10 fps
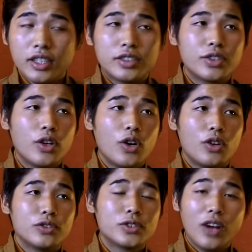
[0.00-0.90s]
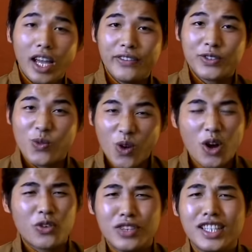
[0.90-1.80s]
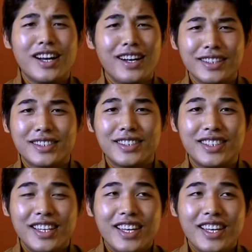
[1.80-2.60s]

so I have to work really hard,